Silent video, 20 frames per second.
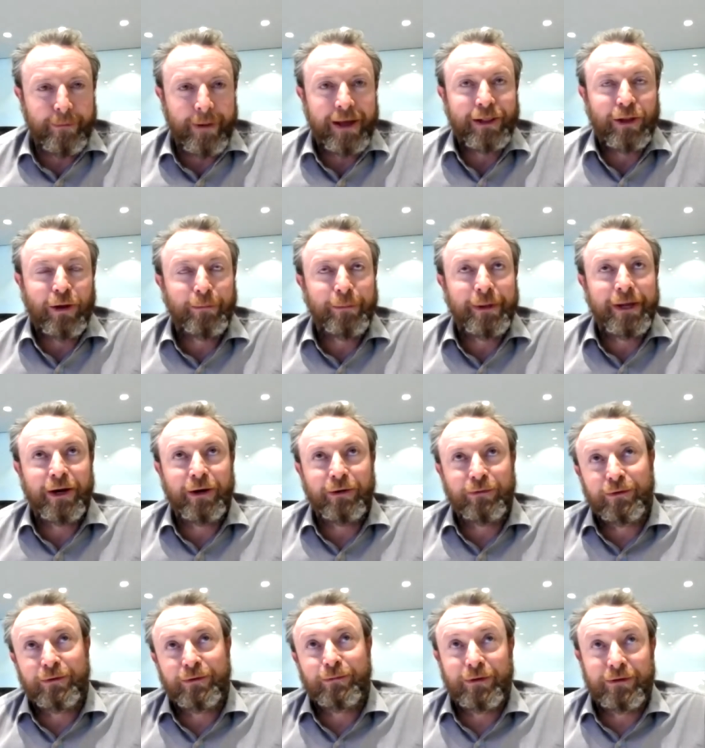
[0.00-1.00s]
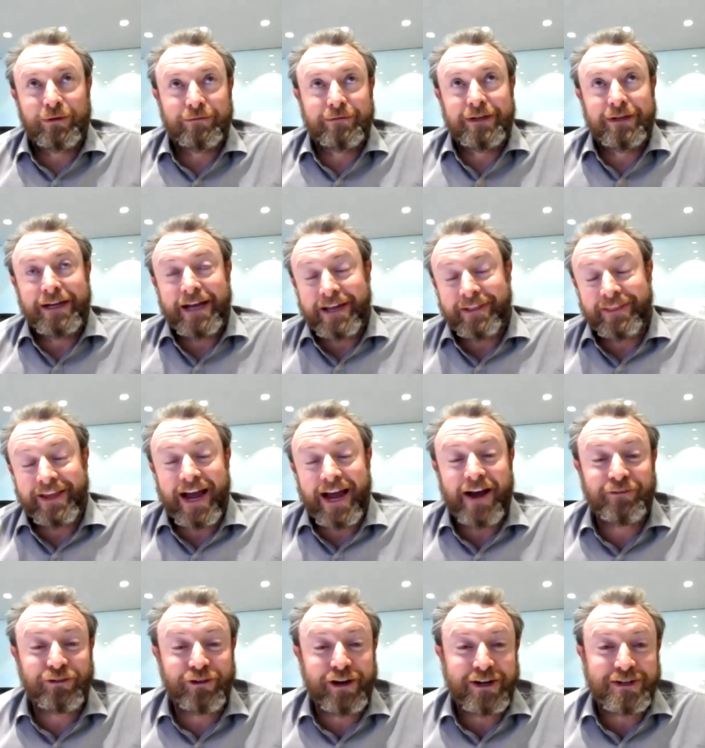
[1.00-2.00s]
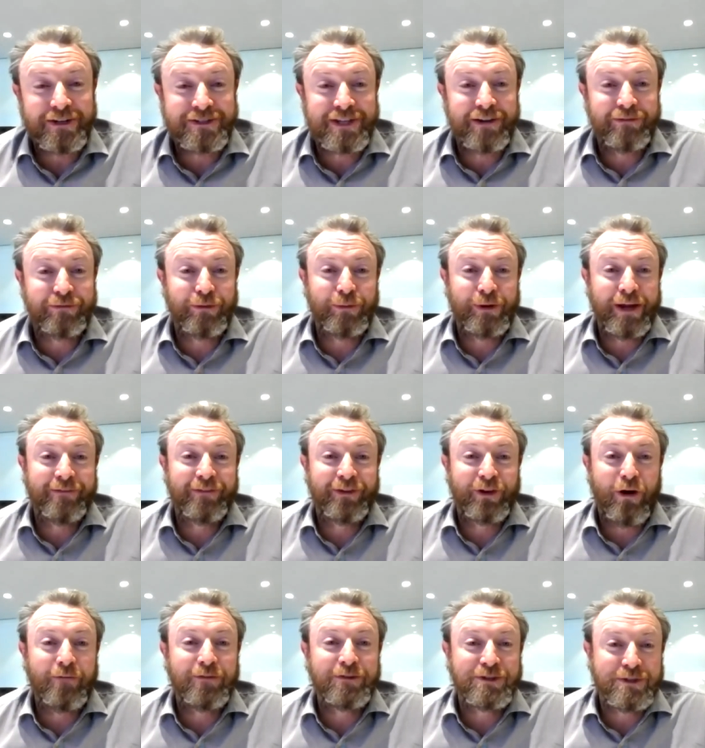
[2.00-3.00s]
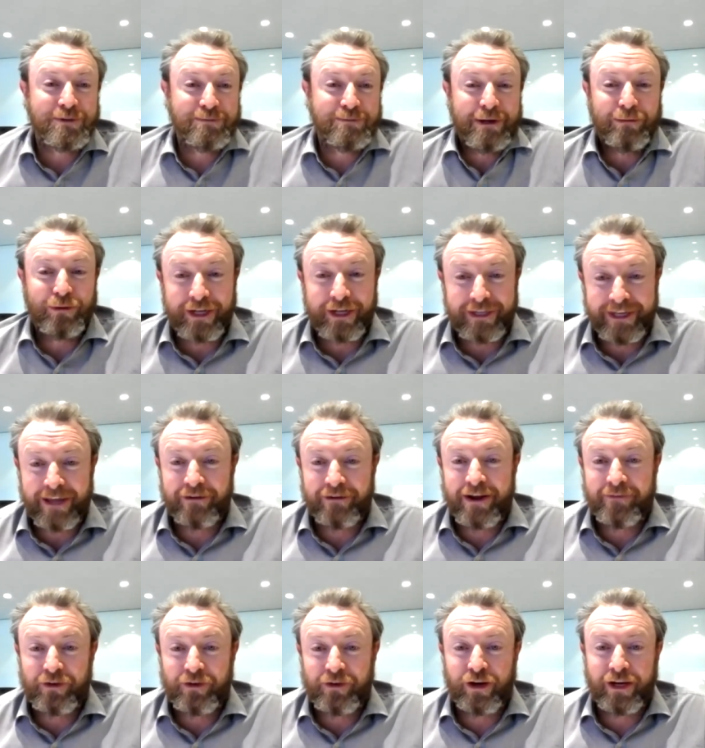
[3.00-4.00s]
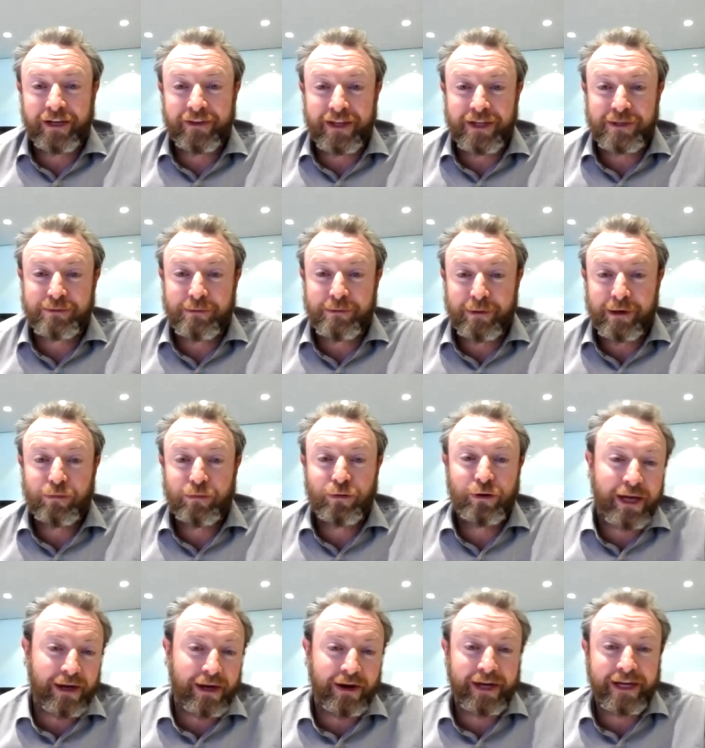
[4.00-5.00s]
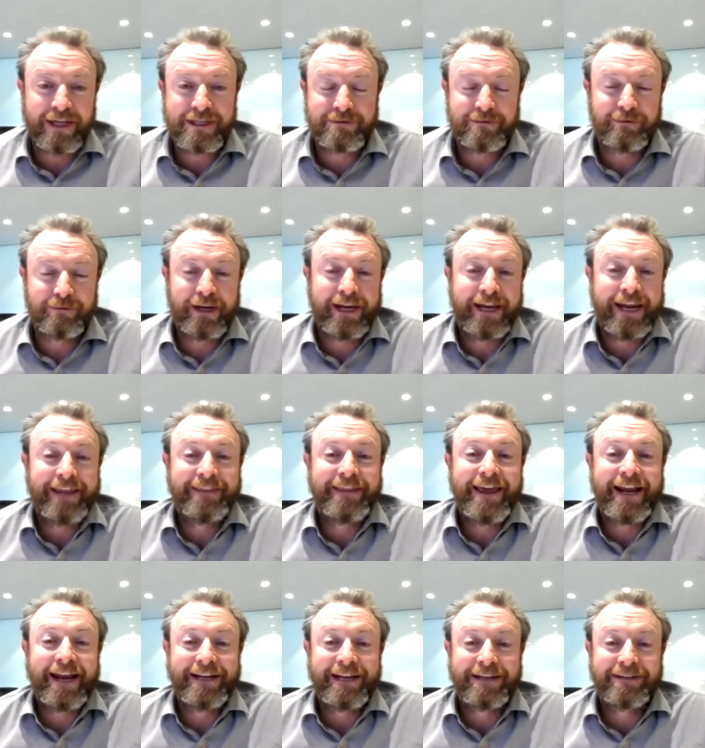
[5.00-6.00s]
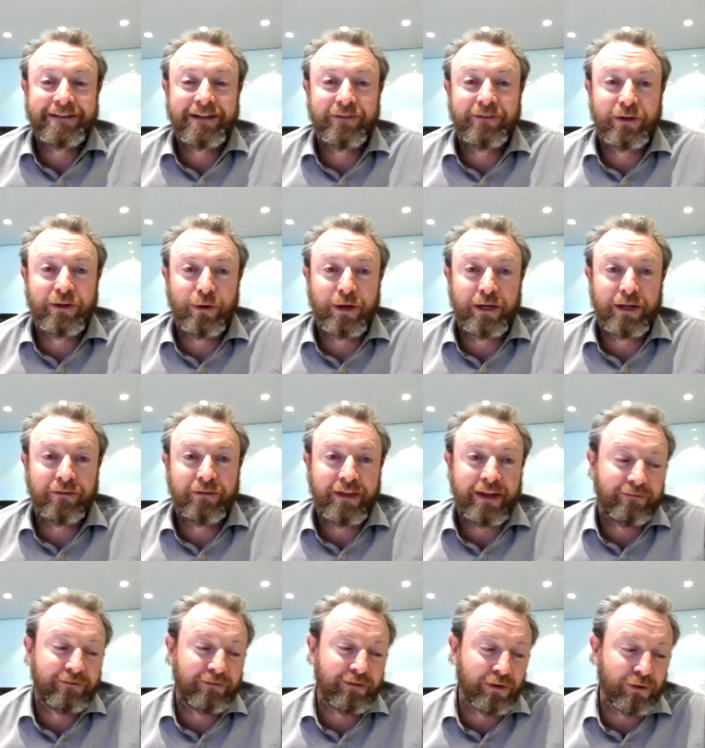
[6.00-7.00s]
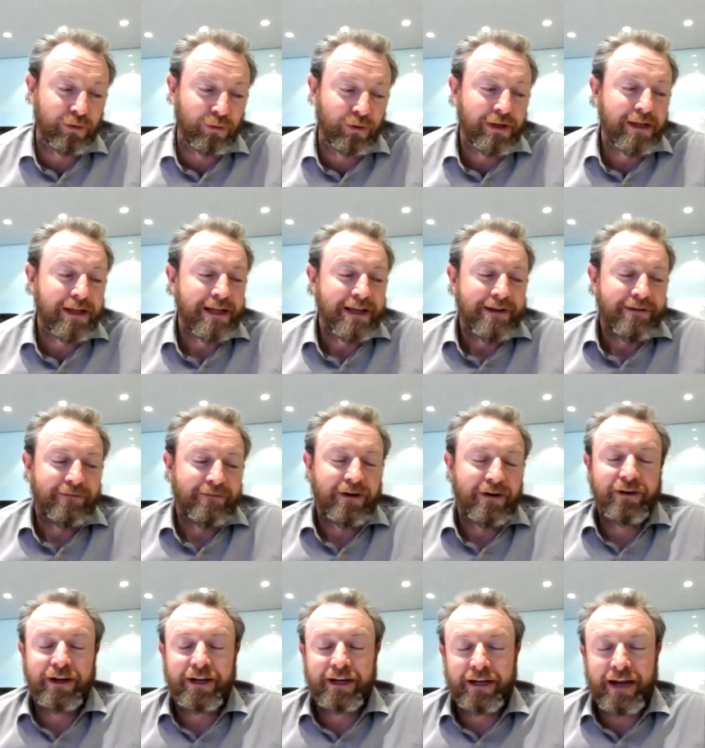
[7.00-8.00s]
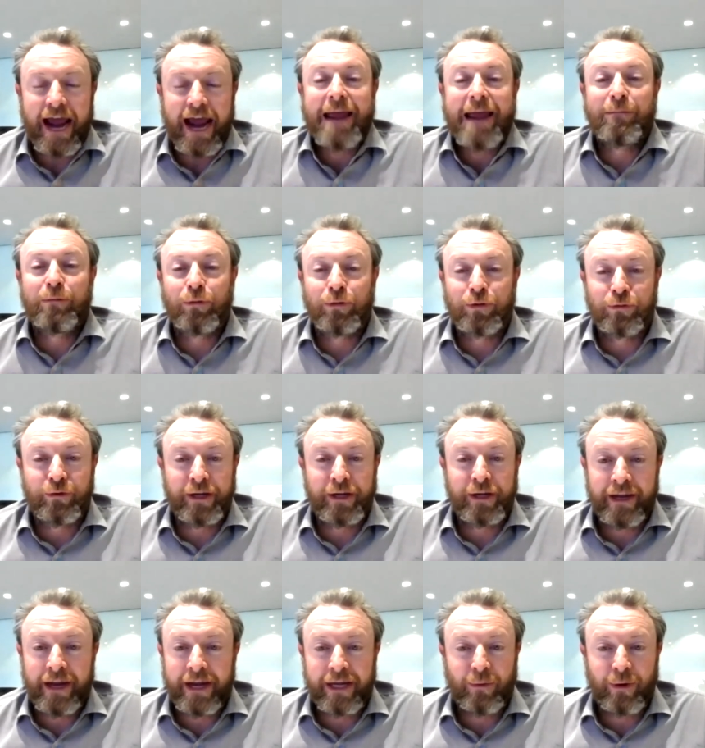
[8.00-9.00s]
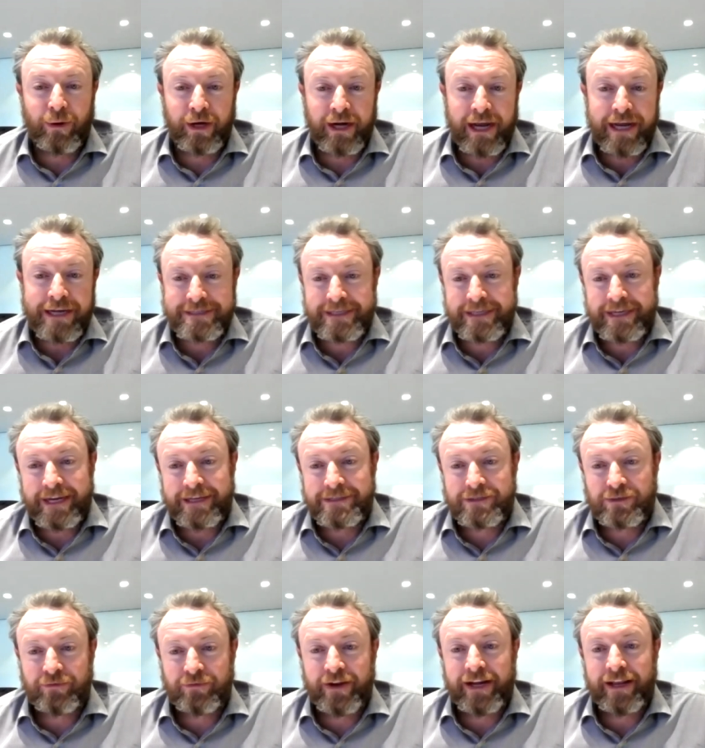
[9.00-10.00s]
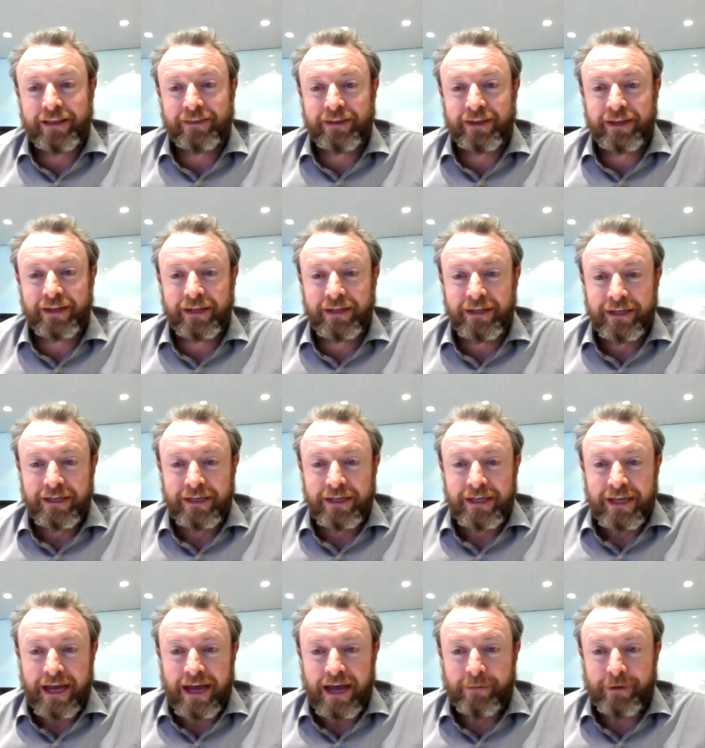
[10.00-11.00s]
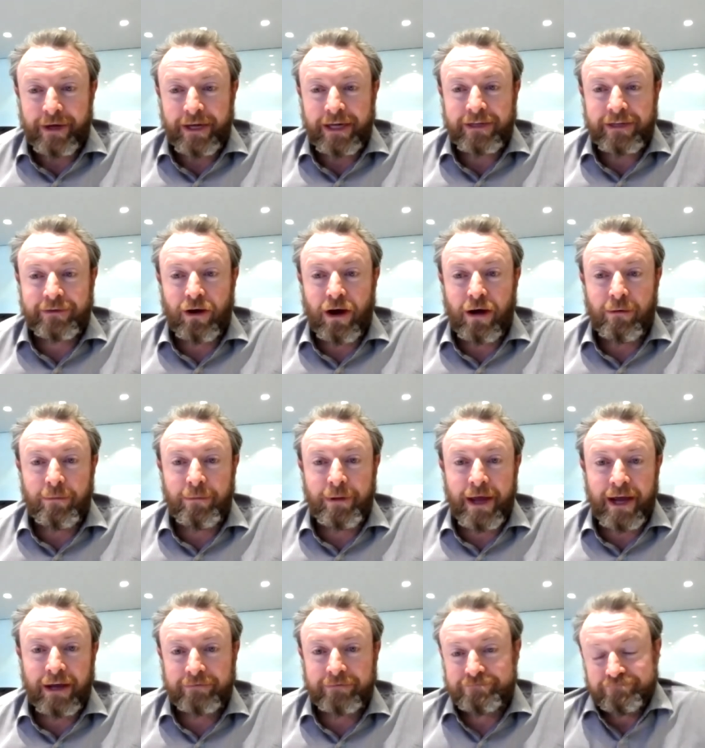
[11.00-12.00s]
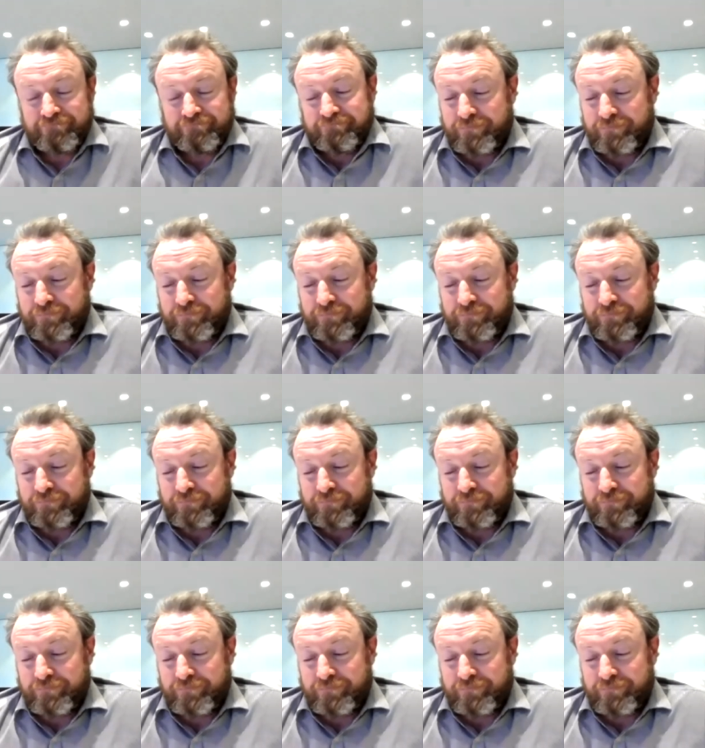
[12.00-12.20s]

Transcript: a lot better in the after hour stuff when we have the conferences and people get together and have a drink, and that's when people, I guess, get that connectivity where you then feel very able to ring anyone and ask sort of anything, anytime about